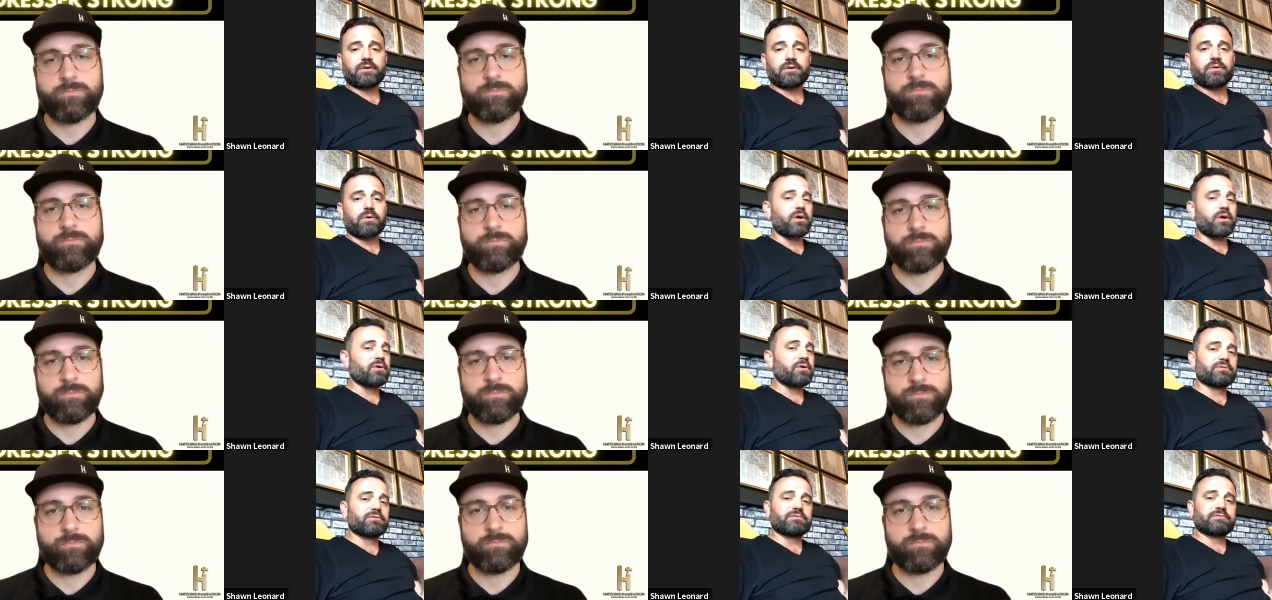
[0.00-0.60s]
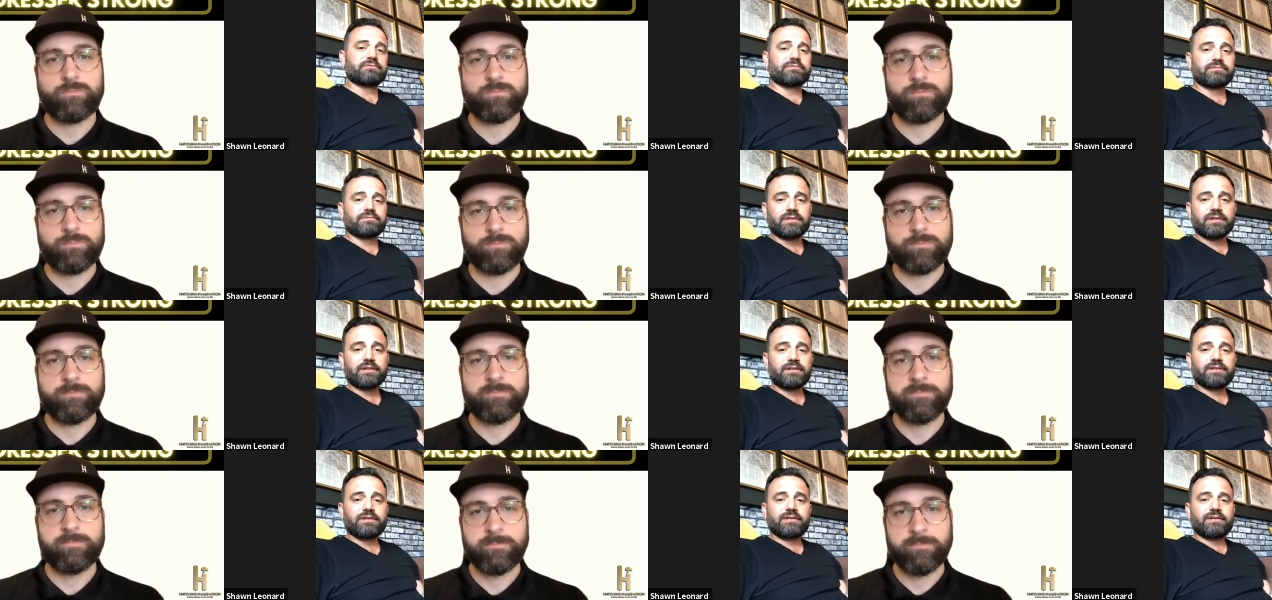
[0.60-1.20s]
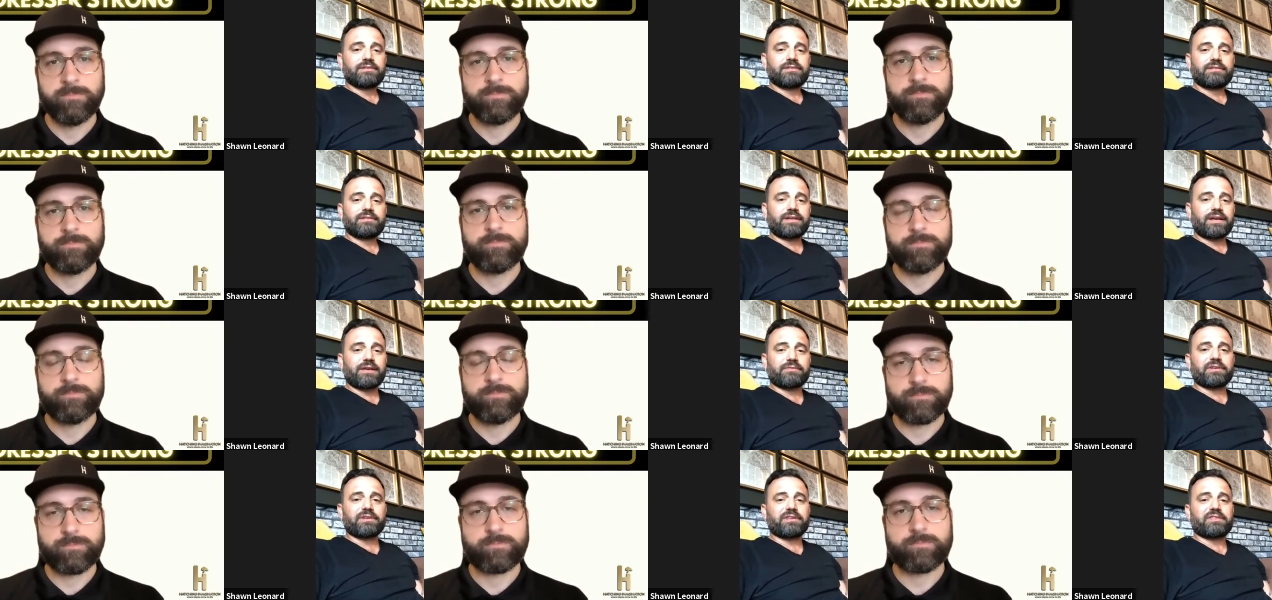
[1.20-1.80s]
Speaker 1: their own
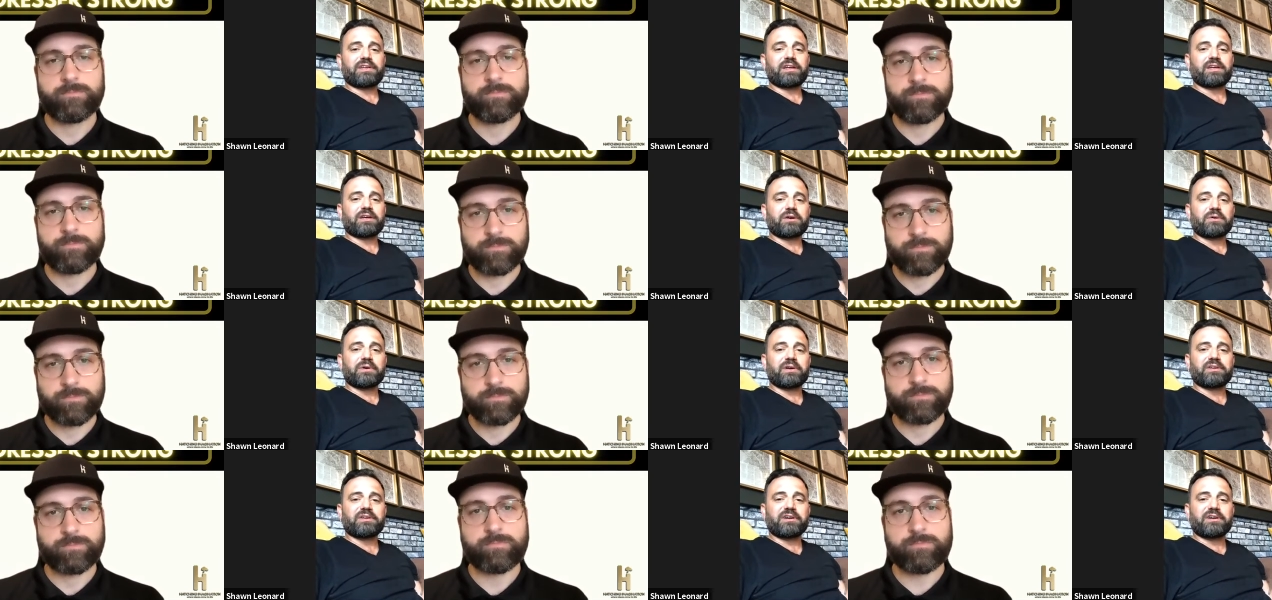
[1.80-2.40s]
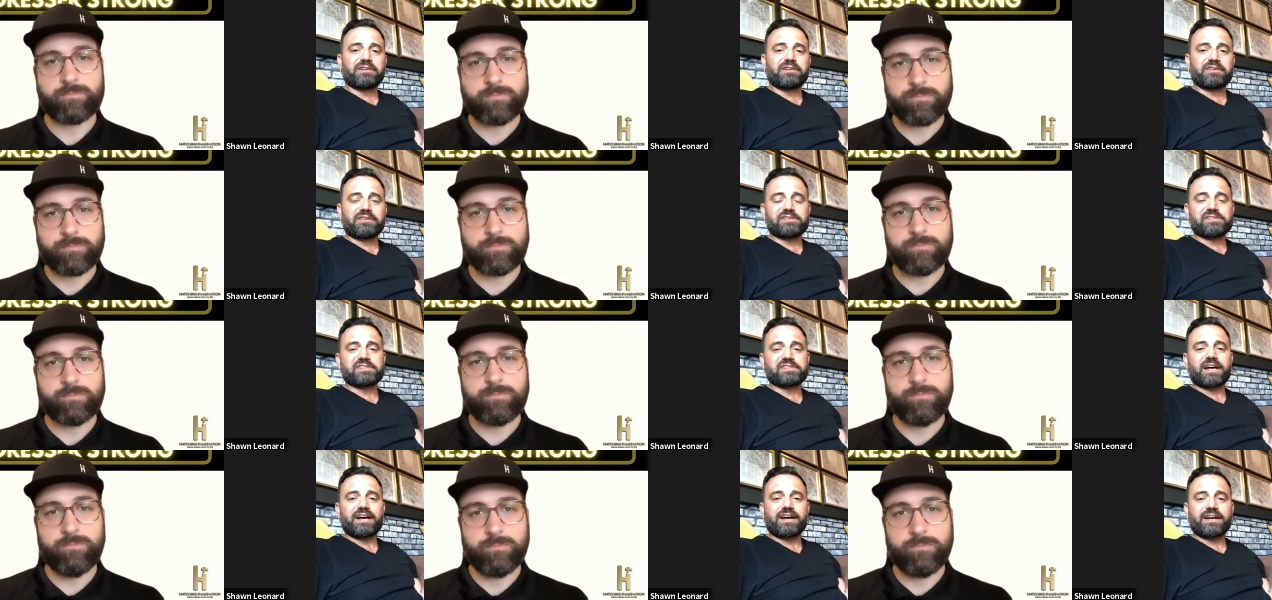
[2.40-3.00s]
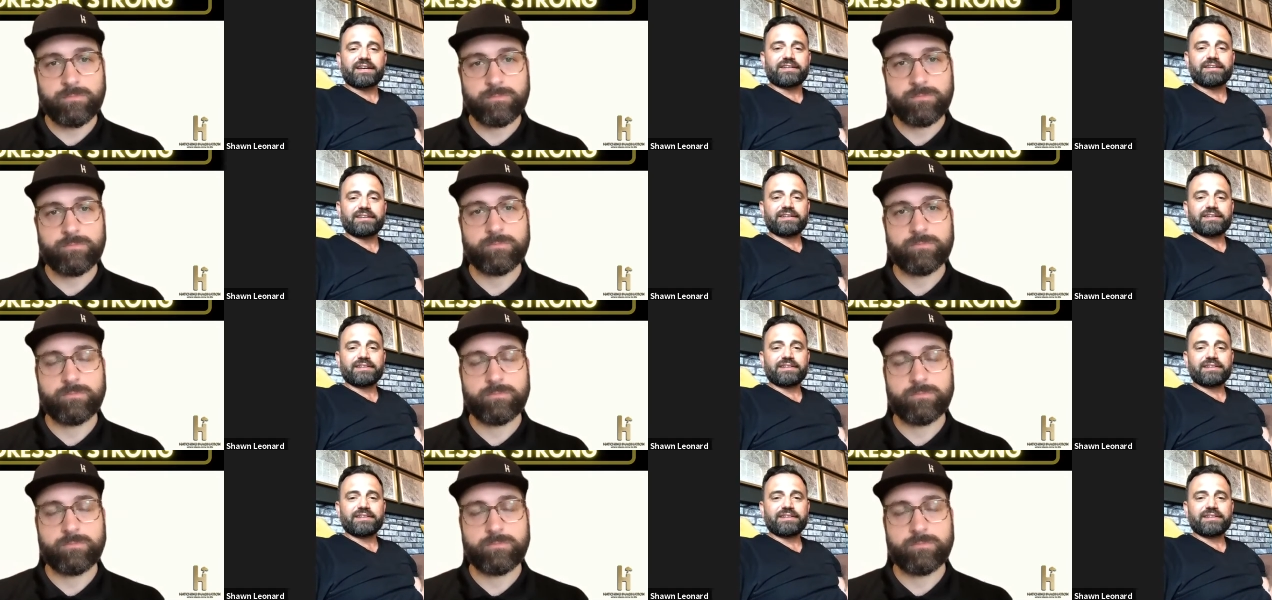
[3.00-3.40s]
everything going on on the side